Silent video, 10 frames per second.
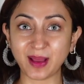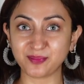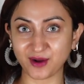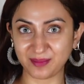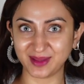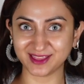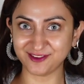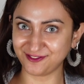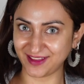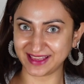by priming
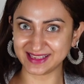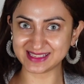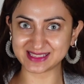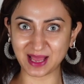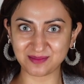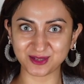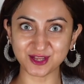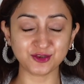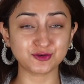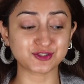the face. I'm
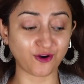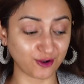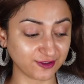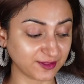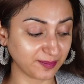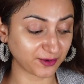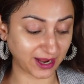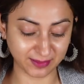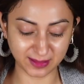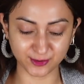gonna use all of the
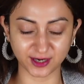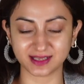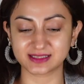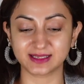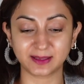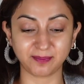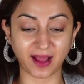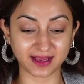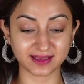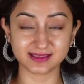priming products that
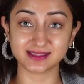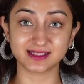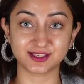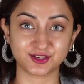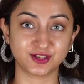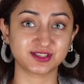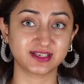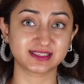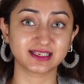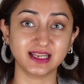PAC sent across
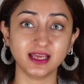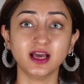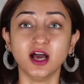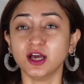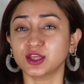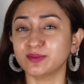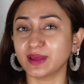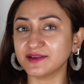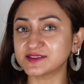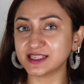recently. You
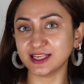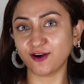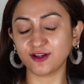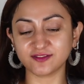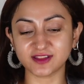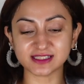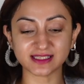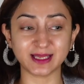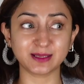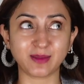may have seen all of this
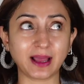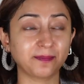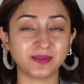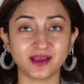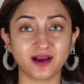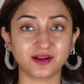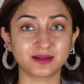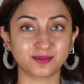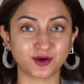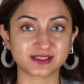in my P R
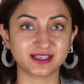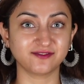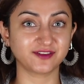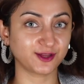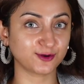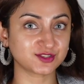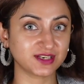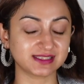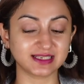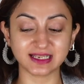unboxing videos
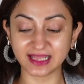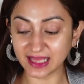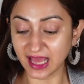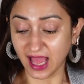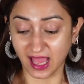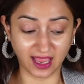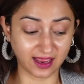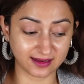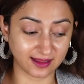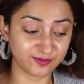recently,
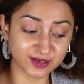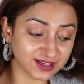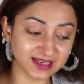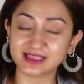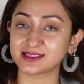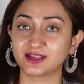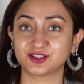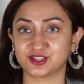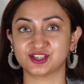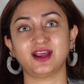and I've been really
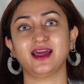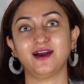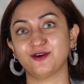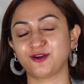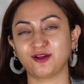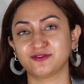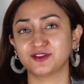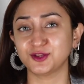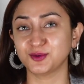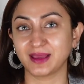excited to try out all of
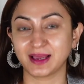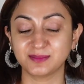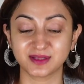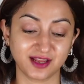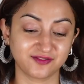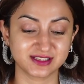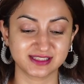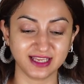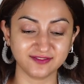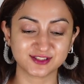the new makeup that I've
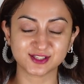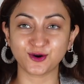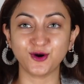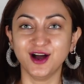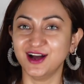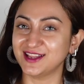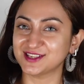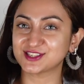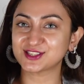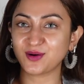received. So
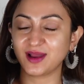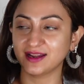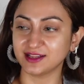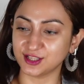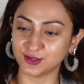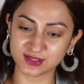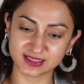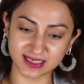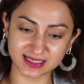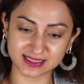let's just go ahead and use
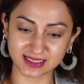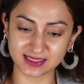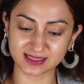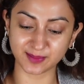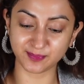this. This is the